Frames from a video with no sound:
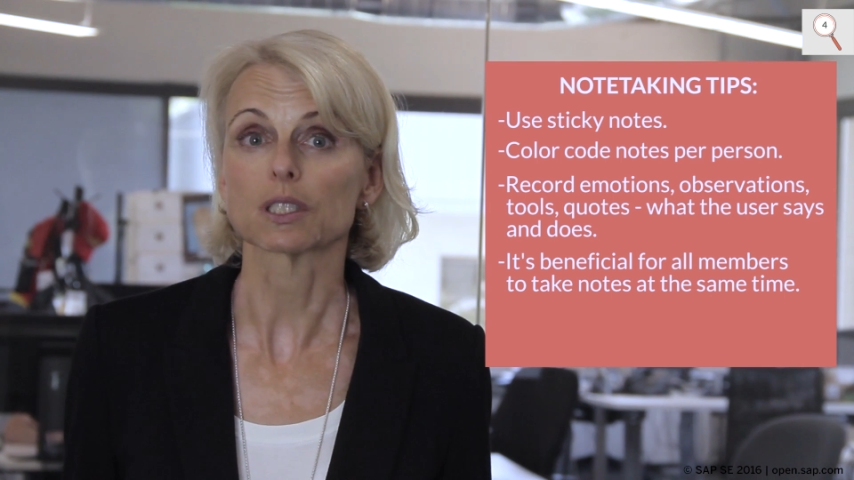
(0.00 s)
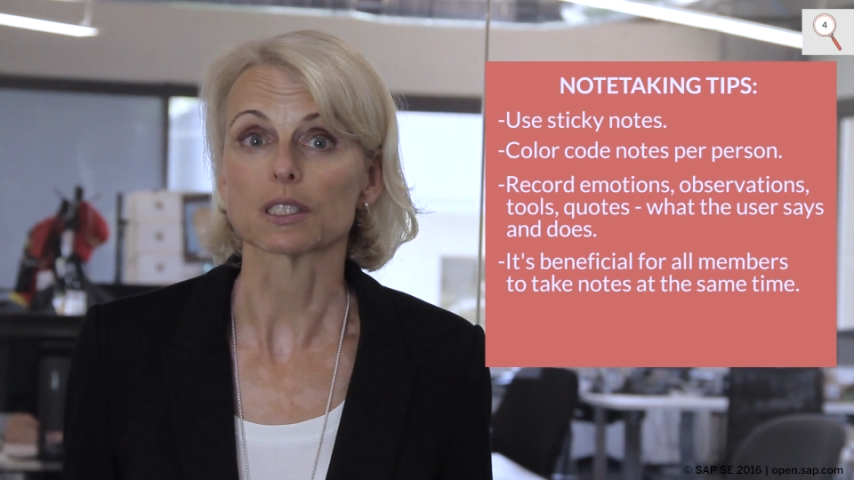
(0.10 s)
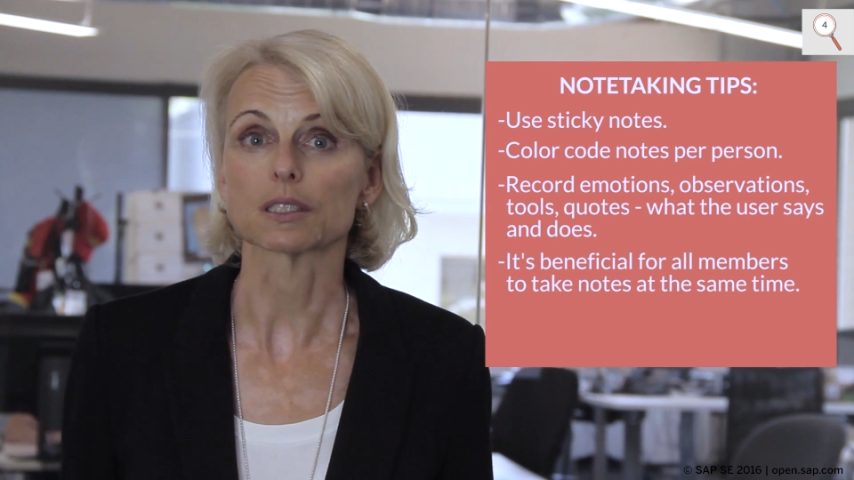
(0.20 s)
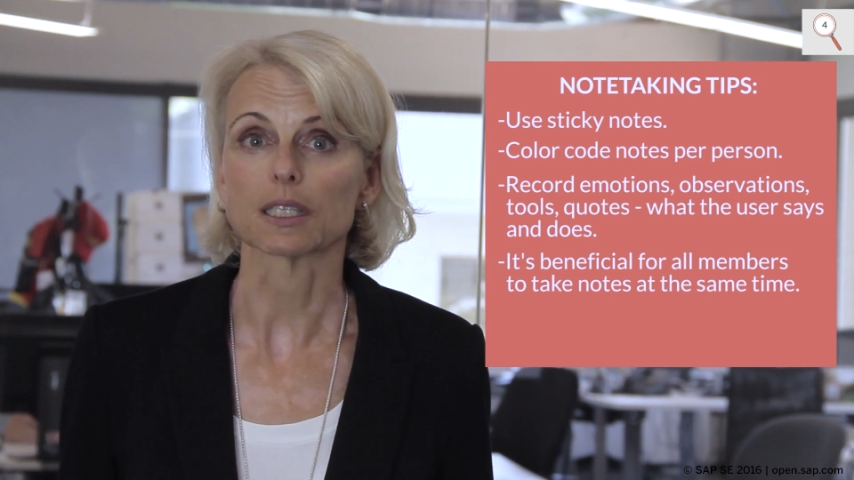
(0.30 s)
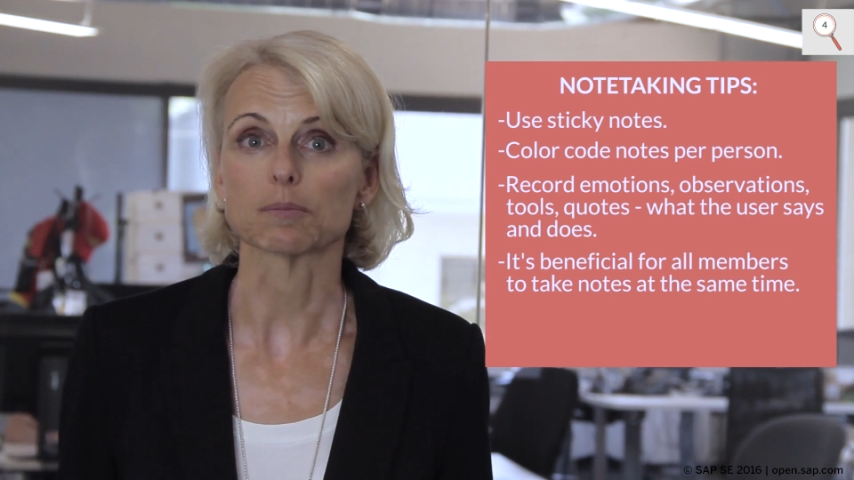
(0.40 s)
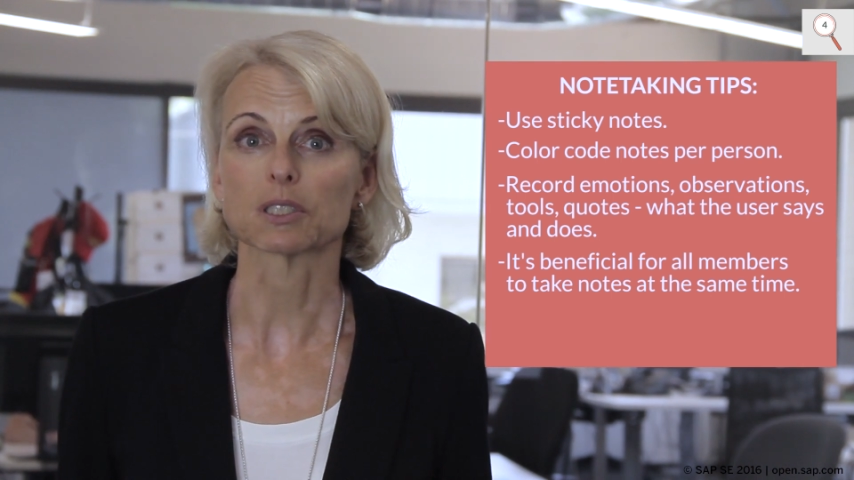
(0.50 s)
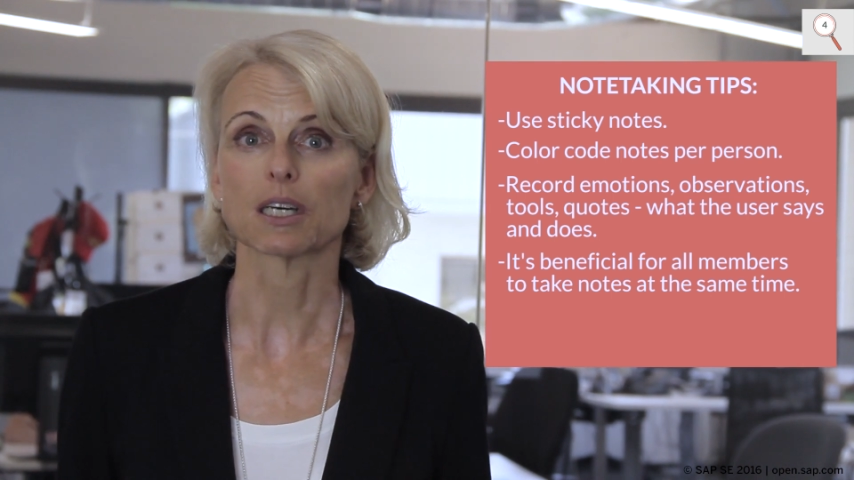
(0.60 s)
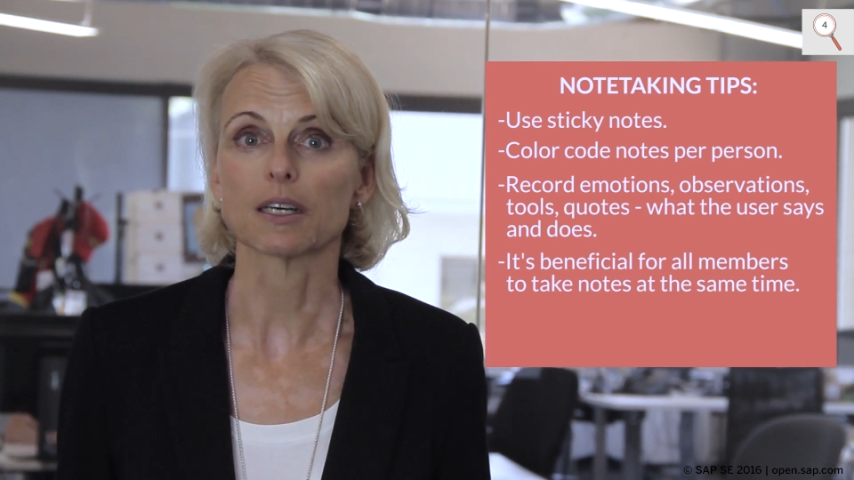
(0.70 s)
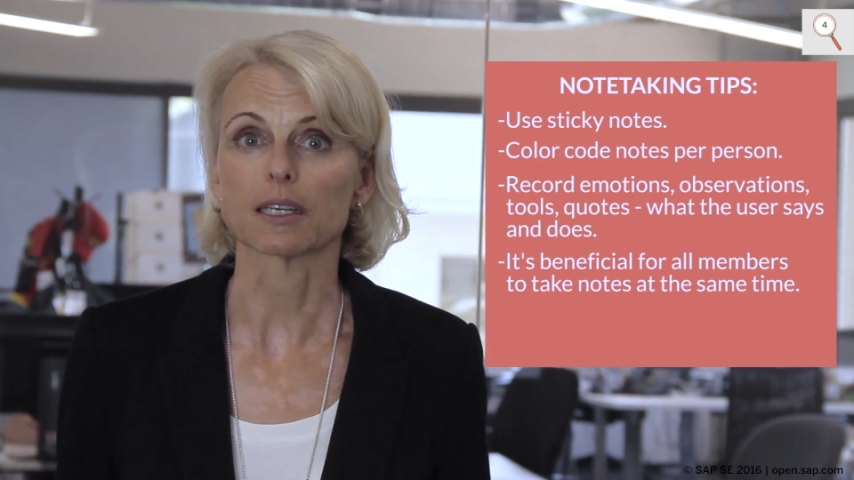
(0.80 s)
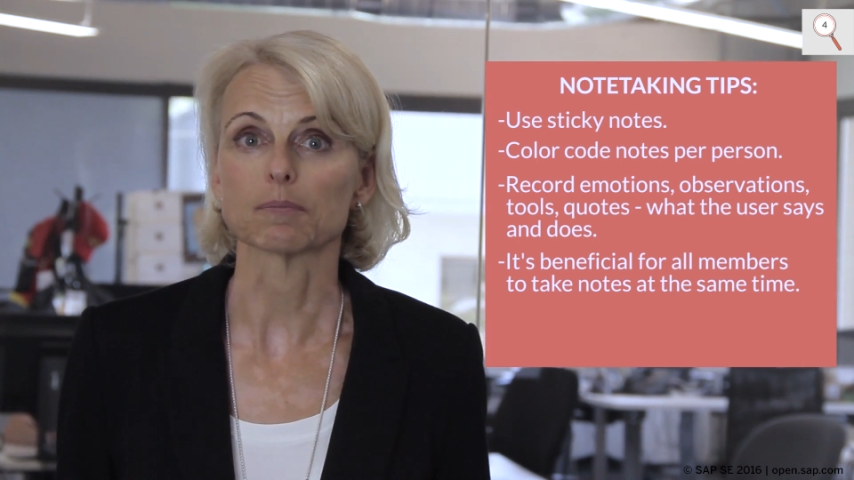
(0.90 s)
at the same
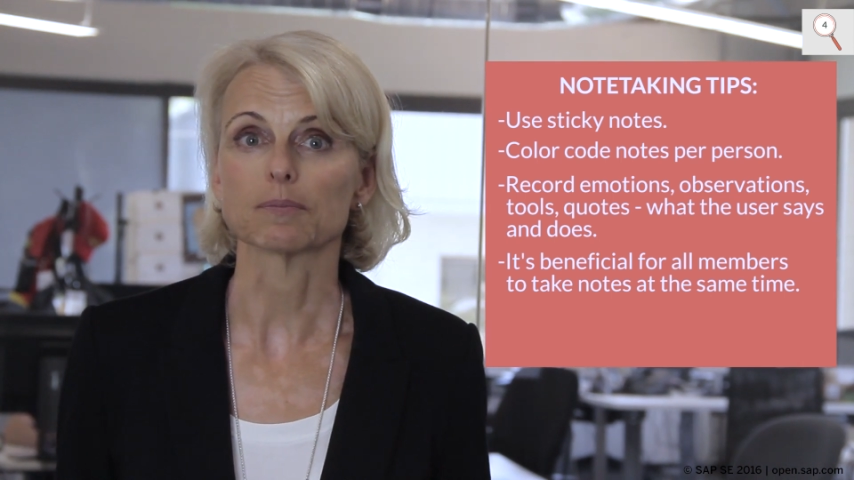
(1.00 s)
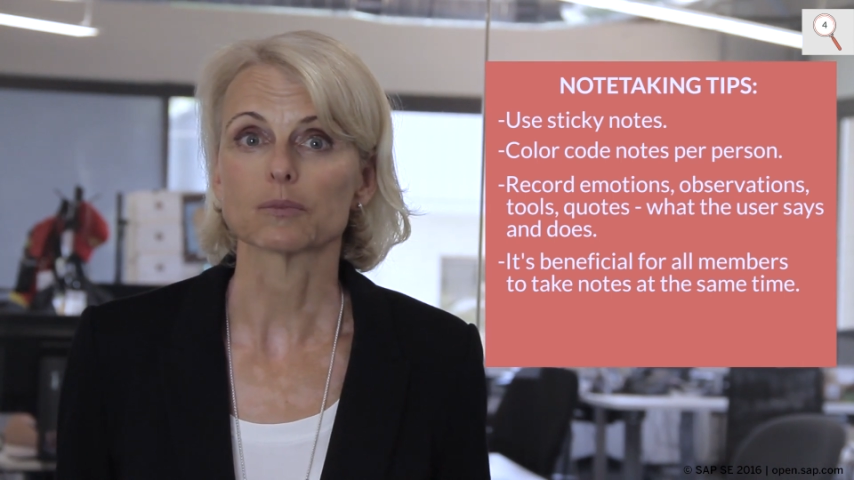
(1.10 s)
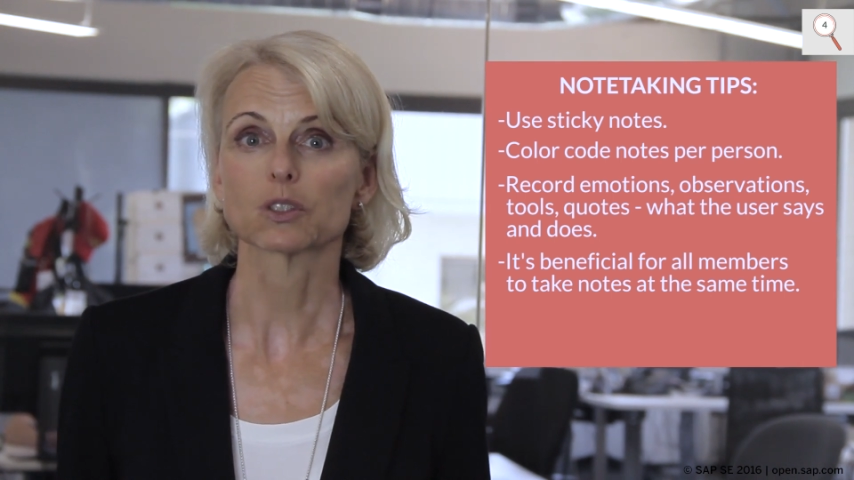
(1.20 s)
time,